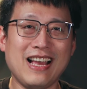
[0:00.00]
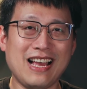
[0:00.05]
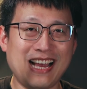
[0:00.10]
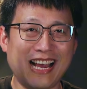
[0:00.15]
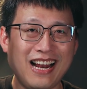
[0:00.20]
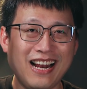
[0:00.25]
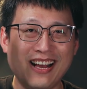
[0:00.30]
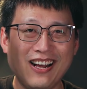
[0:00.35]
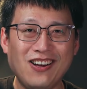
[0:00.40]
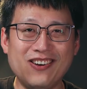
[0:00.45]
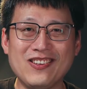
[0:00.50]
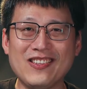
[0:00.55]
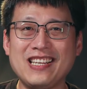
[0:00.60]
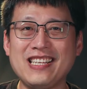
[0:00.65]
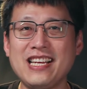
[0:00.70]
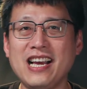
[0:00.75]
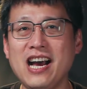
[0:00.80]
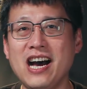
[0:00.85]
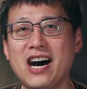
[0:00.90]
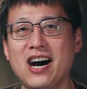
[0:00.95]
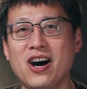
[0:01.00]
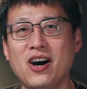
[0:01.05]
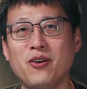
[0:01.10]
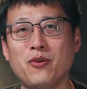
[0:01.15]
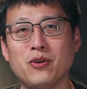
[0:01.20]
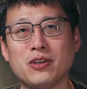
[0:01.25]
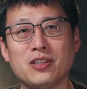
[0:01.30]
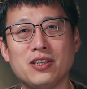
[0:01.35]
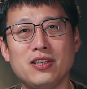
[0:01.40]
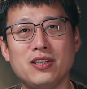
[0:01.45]
Hi everyone, I'm Chating
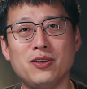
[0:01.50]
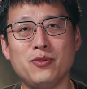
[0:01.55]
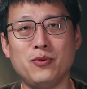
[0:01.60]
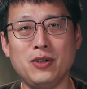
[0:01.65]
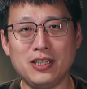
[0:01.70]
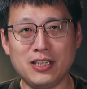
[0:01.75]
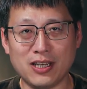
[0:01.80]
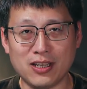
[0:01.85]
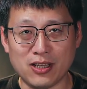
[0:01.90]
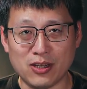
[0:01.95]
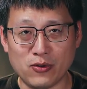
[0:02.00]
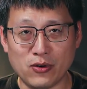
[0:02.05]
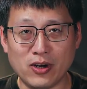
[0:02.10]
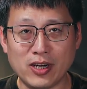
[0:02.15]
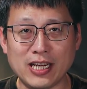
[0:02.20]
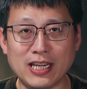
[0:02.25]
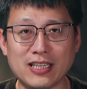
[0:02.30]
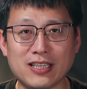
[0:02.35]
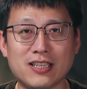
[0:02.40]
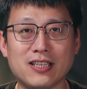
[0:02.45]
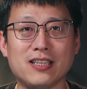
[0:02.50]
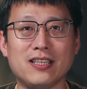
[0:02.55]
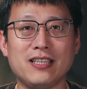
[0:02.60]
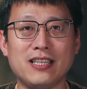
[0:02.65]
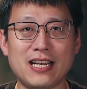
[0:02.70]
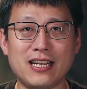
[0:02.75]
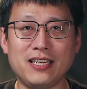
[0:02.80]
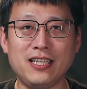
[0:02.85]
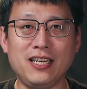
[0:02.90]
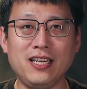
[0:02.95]
and I'm happy to be here with you
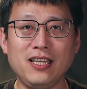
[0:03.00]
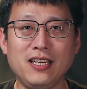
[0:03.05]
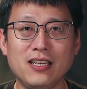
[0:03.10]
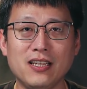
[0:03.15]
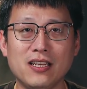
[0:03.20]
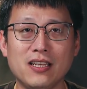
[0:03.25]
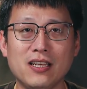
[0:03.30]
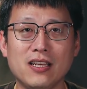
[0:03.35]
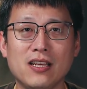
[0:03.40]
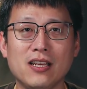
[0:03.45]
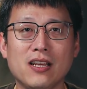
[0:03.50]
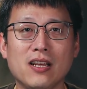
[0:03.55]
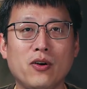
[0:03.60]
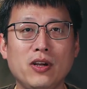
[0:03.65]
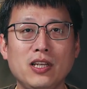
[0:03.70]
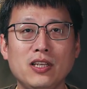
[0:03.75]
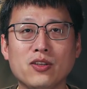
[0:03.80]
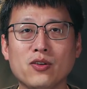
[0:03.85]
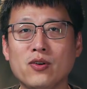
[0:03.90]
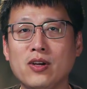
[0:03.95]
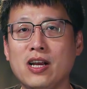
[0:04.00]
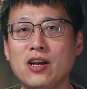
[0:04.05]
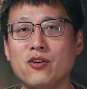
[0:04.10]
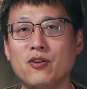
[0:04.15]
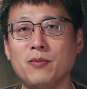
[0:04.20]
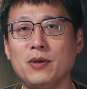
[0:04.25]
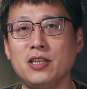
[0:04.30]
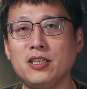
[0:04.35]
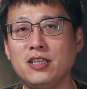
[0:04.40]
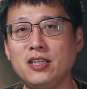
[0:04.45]
today. Welcome to our
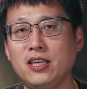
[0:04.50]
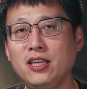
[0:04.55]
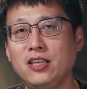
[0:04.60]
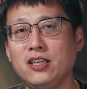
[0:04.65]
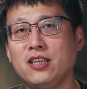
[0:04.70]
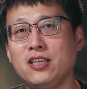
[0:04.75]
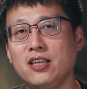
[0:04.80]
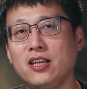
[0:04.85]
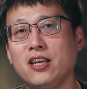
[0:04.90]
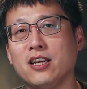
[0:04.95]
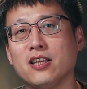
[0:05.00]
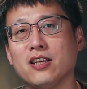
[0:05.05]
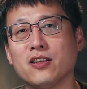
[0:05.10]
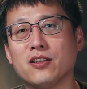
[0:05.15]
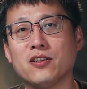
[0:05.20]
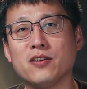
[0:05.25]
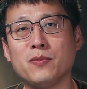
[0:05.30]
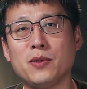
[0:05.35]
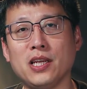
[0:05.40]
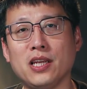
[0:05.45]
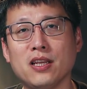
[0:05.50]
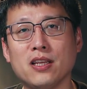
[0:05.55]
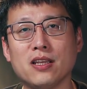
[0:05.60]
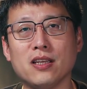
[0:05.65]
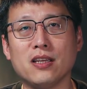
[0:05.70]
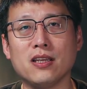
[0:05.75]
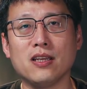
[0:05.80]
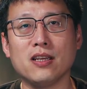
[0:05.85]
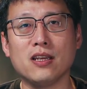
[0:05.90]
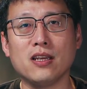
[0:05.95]
brand new video
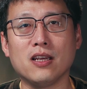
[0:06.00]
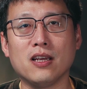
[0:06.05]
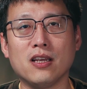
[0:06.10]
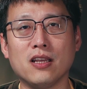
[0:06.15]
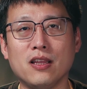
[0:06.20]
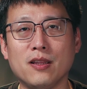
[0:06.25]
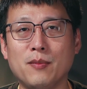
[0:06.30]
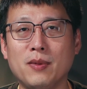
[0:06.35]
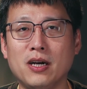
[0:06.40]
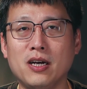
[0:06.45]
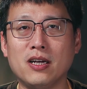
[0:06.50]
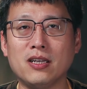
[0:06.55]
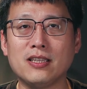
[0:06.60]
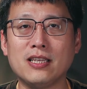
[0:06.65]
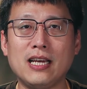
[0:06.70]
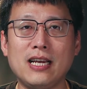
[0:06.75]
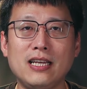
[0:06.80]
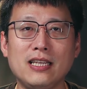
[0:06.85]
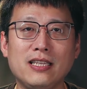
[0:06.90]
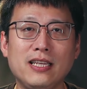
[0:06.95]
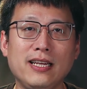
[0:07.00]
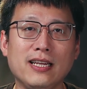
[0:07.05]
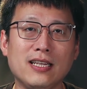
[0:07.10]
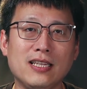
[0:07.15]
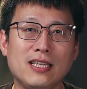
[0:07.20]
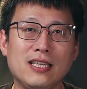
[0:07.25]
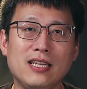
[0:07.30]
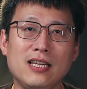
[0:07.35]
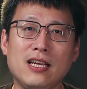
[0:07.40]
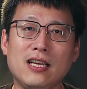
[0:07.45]
series. Throughout this
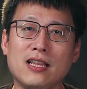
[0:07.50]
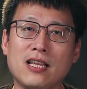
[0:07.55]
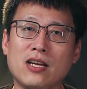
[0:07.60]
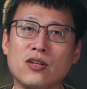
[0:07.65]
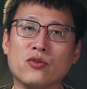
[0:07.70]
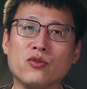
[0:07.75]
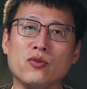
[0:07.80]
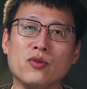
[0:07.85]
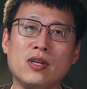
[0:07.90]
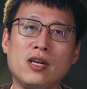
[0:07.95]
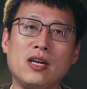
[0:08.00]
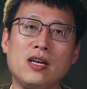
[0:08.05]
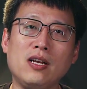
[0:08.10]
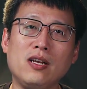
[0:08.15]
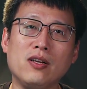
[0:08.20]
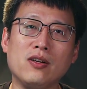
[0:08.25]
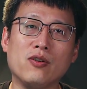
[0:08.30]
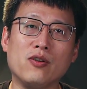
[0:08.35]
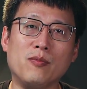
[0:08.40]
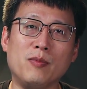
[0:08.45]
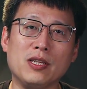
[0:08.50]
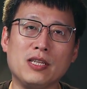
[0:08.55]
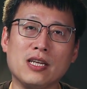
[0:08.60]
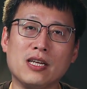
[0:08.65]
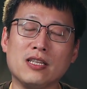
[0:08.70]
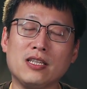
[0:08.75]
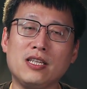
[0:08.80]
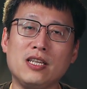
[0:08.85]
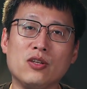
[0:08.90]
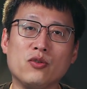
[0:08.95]
series, working with
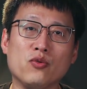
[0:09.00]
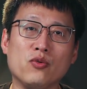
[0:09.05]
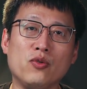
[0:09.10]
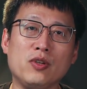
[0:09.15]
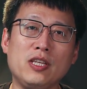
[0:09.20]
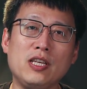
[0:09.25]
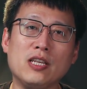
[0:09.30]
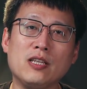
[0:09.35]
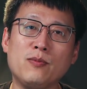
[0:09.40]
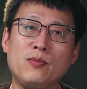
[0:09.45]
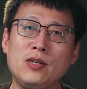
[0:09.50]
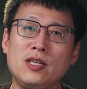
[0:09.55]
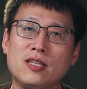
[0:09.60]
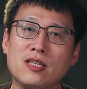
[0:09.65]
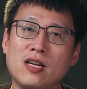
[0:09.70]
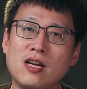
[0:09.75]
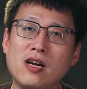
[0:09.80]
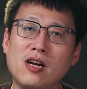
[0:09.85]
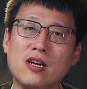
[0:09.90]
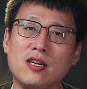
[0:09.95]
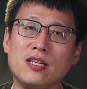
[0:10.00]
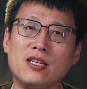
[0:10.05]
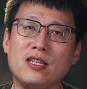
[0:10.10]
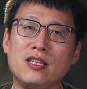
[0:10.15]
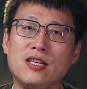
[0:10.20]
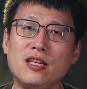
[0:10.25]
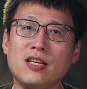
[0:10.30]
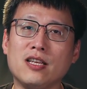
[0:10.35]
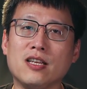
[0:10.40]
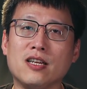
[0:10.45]
ESP32
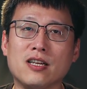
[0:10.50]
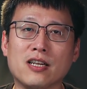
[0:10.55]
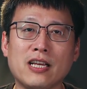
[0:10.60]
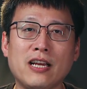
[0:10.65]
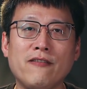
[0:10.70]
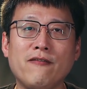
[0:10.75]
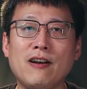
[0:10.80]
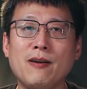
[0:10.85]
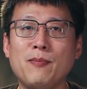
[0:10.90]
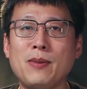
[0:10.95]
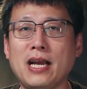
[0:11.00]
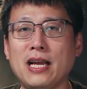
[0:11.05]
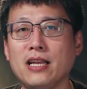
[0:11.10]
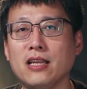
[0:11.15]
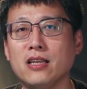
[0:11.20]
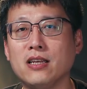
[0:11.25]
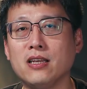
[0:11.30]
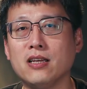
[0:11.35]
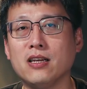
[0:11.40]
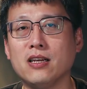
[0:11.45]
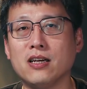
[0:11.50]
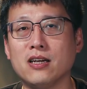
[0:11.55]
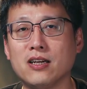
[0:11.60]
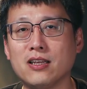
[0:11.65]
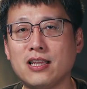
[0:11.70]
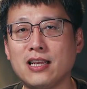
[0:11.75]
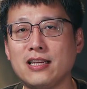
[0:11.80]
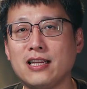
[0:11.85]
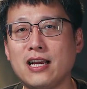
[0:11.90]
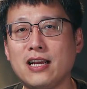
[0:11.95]
development boards to explore
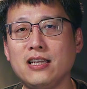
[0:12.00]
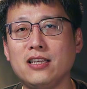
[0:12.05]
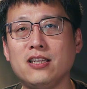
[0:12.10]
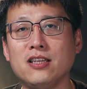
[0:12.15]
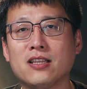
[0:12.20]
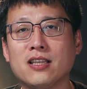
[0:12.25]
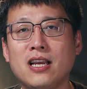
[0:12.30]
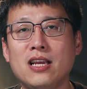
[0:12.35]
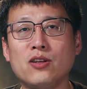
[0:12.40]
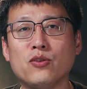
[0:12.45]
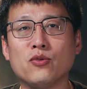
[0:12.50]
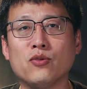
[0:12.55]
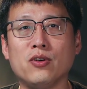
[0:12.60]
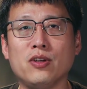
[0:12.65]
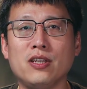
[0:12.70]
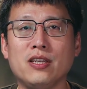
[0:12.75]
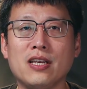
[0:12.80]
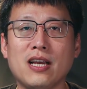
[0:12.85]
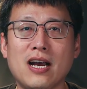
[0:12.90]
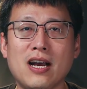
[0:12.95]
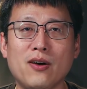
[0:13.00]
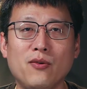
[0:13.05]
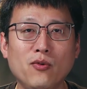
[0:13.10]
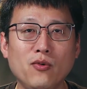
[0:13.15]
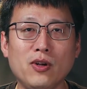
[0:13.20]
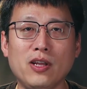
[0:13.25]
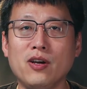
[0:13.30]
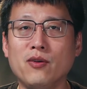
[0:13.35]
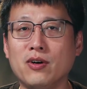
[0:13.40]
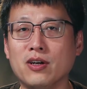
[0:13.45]
the fascinating world of
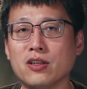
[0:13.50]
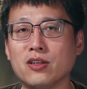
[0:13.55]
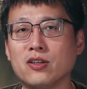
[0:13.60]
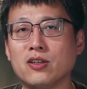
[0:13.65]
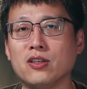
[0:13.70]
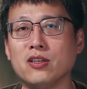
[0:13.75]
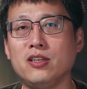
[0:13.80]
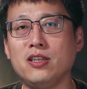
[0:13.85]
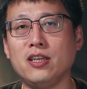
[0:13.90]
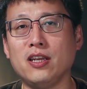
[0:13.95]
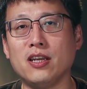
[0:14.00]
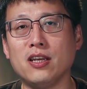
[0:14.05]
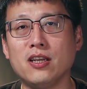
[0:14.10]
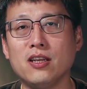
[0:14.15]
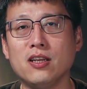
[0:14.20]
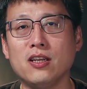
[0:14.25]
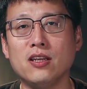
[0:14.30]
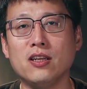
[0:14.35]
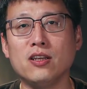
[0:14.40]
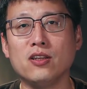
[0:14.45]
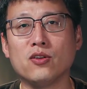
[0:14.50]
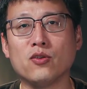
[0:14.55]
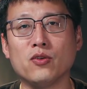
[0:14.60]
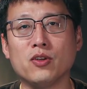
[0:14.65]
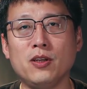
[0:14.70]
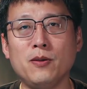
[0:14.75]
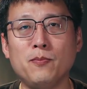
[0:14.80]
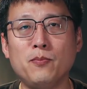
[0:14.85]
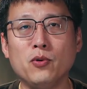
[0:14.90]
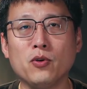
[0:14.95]
IoT and its
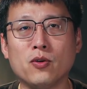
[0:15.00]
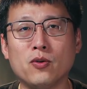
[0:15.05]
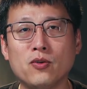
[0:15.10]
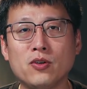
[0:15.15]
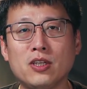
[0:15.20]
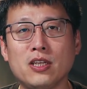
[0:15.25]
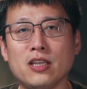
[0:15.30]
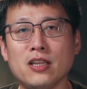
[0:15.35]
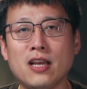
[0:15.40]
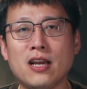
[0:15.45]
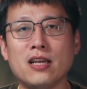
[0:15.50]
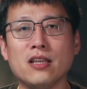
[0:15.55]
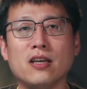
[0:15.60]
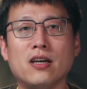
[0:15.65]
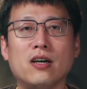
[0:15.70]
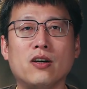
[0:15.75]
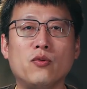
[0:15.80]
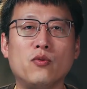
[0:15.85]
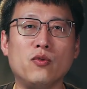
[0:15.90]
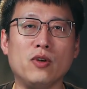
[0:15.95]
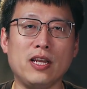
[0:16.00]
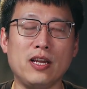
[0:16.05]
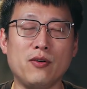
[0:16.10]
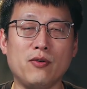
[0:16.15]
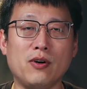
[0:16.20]
diverse applications.